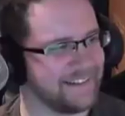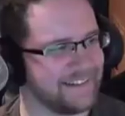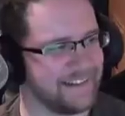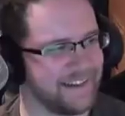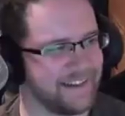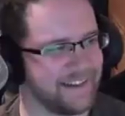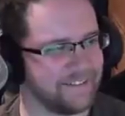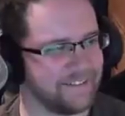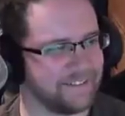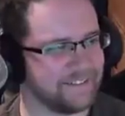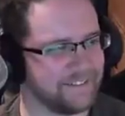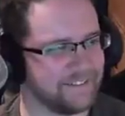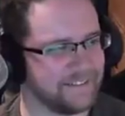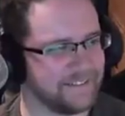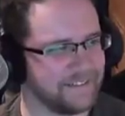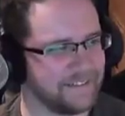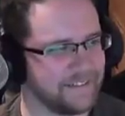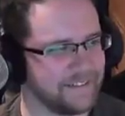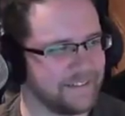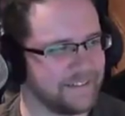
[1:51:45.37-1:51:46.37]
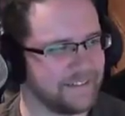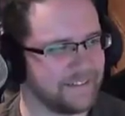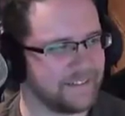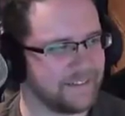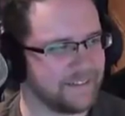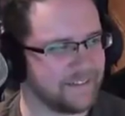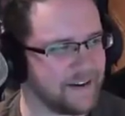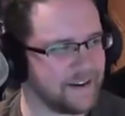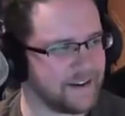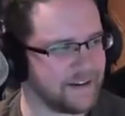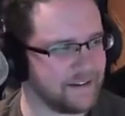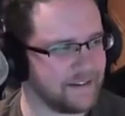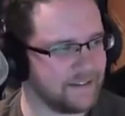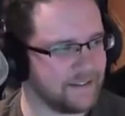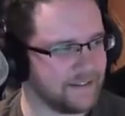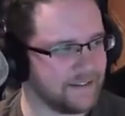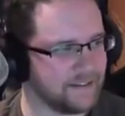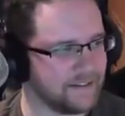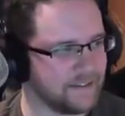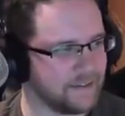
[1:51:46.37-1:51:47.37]
Yeah. All right,
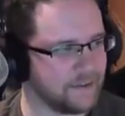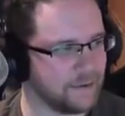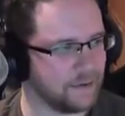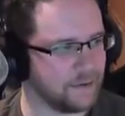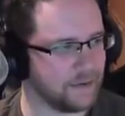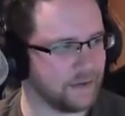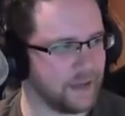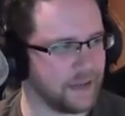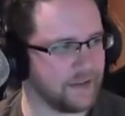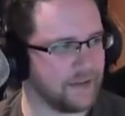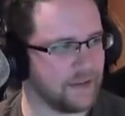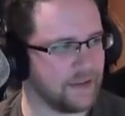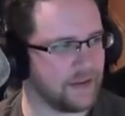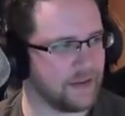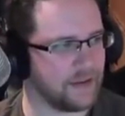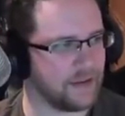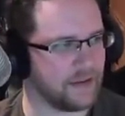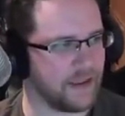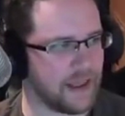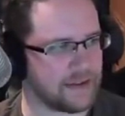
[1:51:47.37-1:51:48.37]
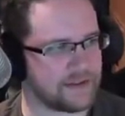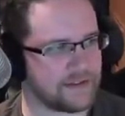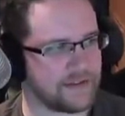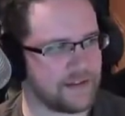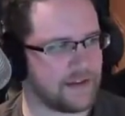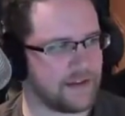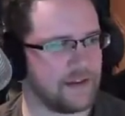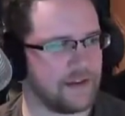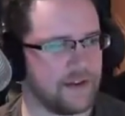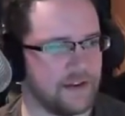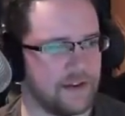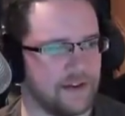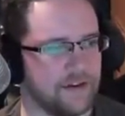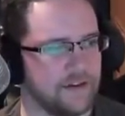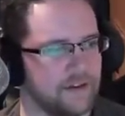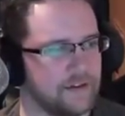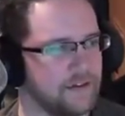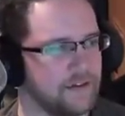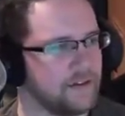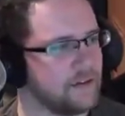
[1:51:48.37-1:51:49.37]
cool. And the last thing here,
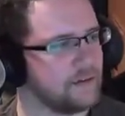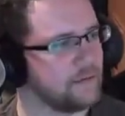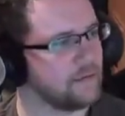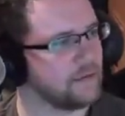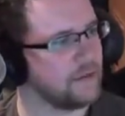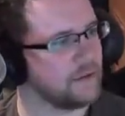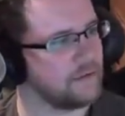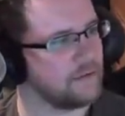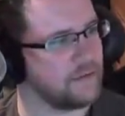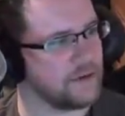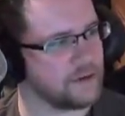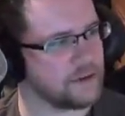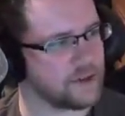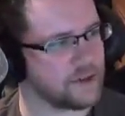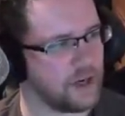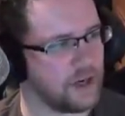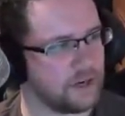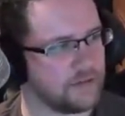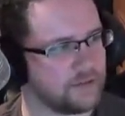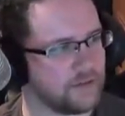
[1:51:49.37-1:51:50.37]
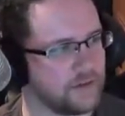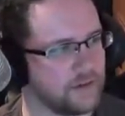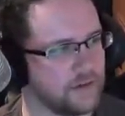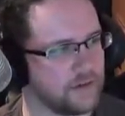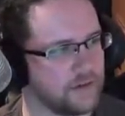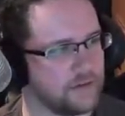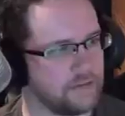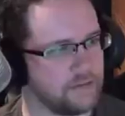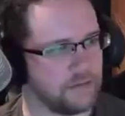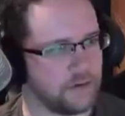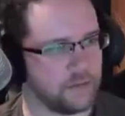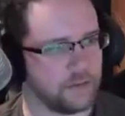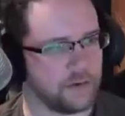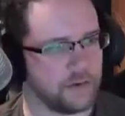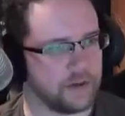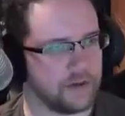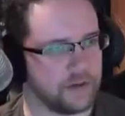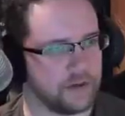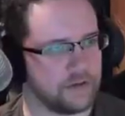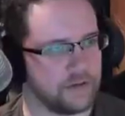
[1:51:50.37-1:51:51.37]
we're going to finish off on what we're
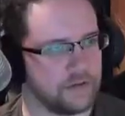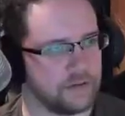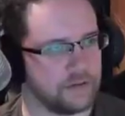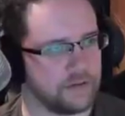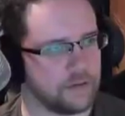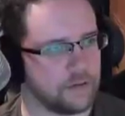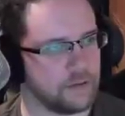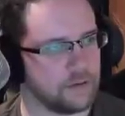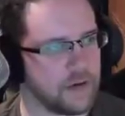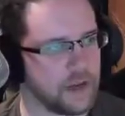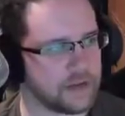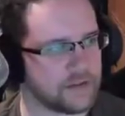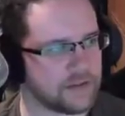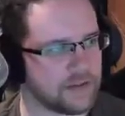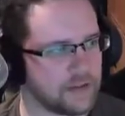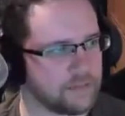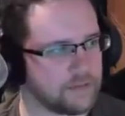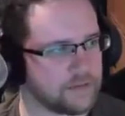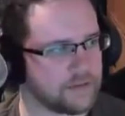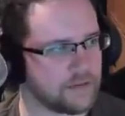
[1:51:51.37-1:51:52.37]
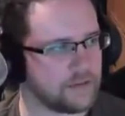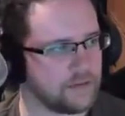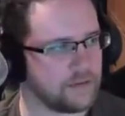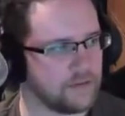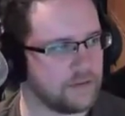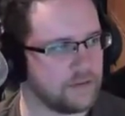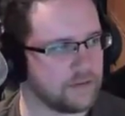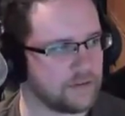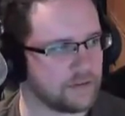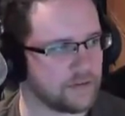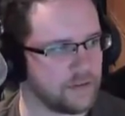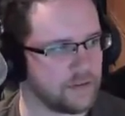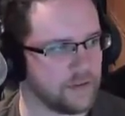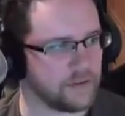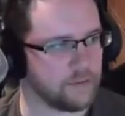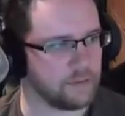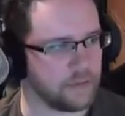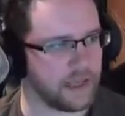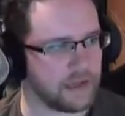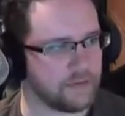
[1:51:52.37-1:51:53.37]
going to do next episode. So
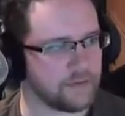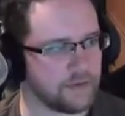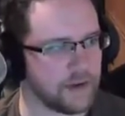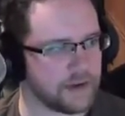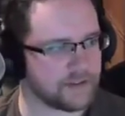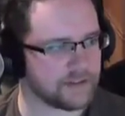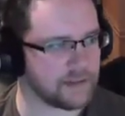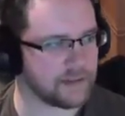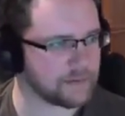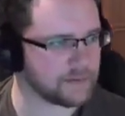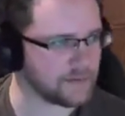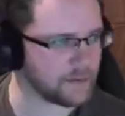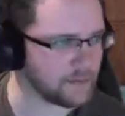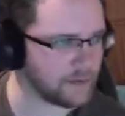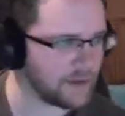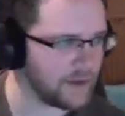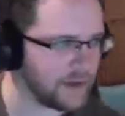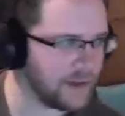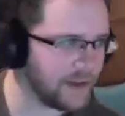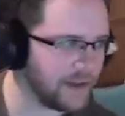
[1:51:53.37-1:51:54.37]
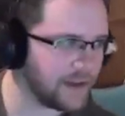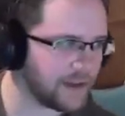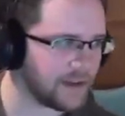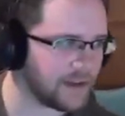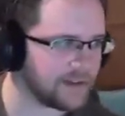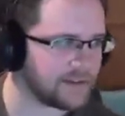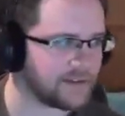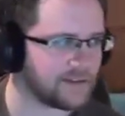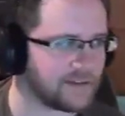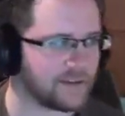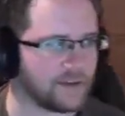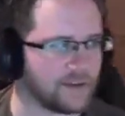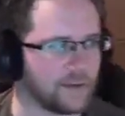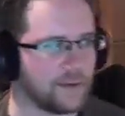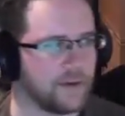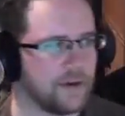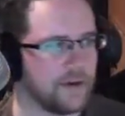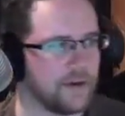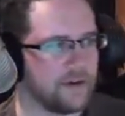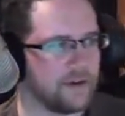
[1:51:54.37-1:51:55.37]
the plan for next episode is
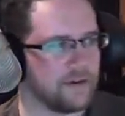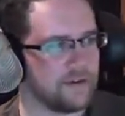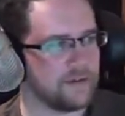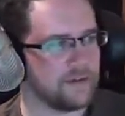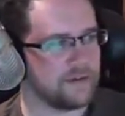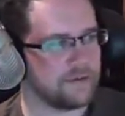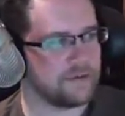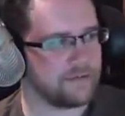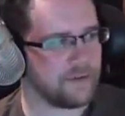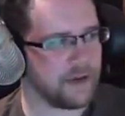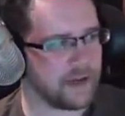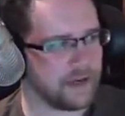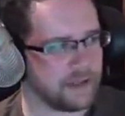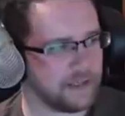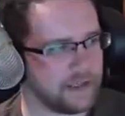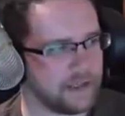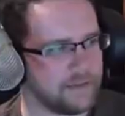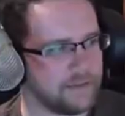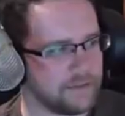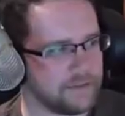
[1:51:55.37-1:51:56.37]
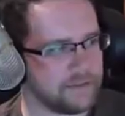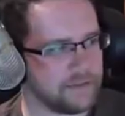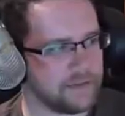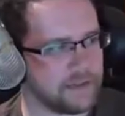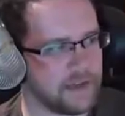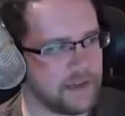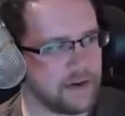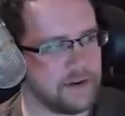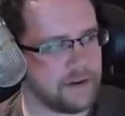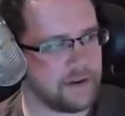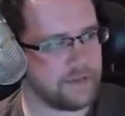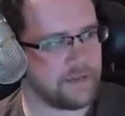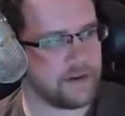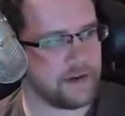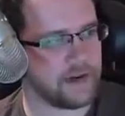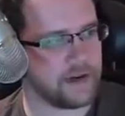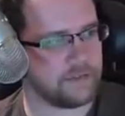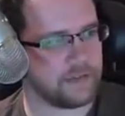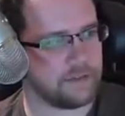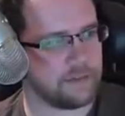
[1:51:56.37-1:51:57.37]
to finally
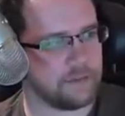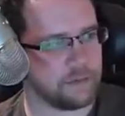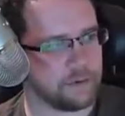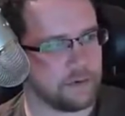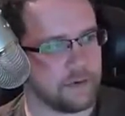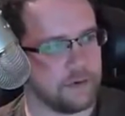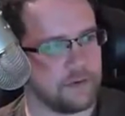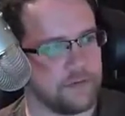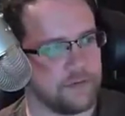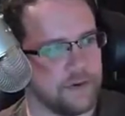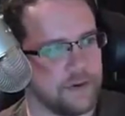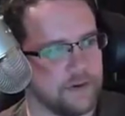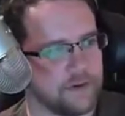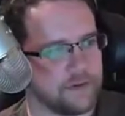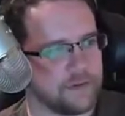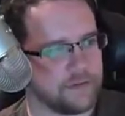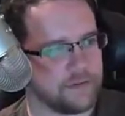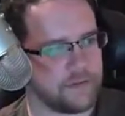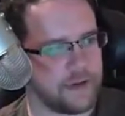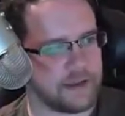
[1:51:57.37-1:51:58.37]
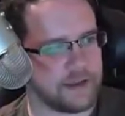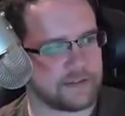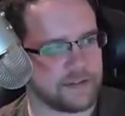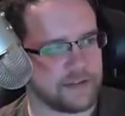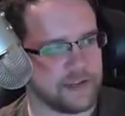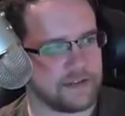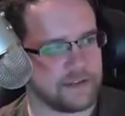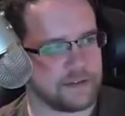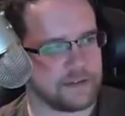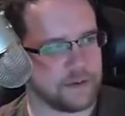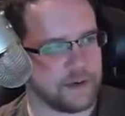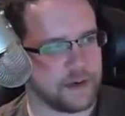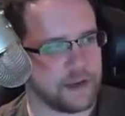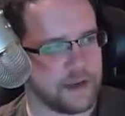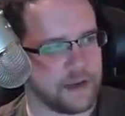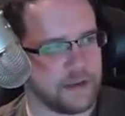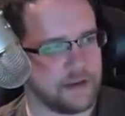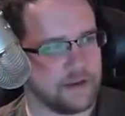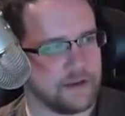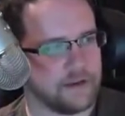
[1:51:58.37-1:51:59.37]
definitively prove fast and easy
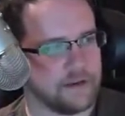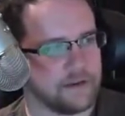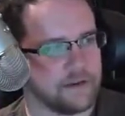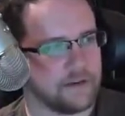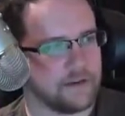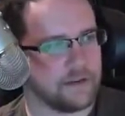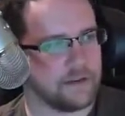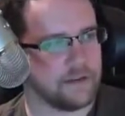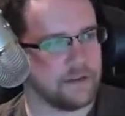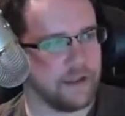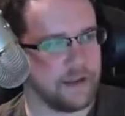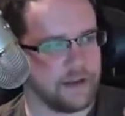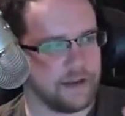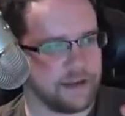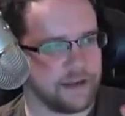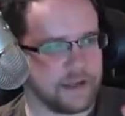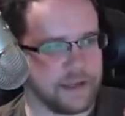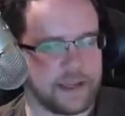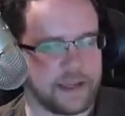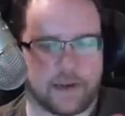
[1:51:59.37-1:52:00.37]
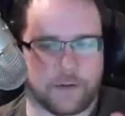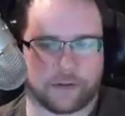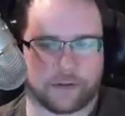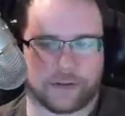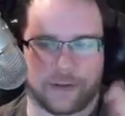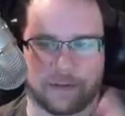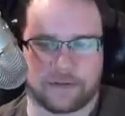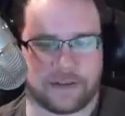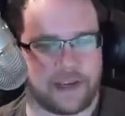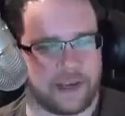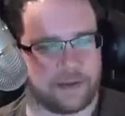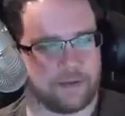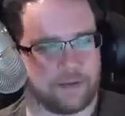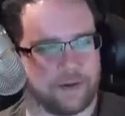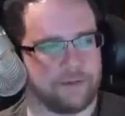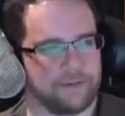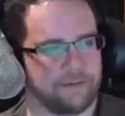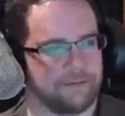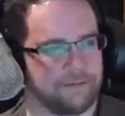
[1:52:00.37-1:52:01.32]
way that E equals MC Hammer.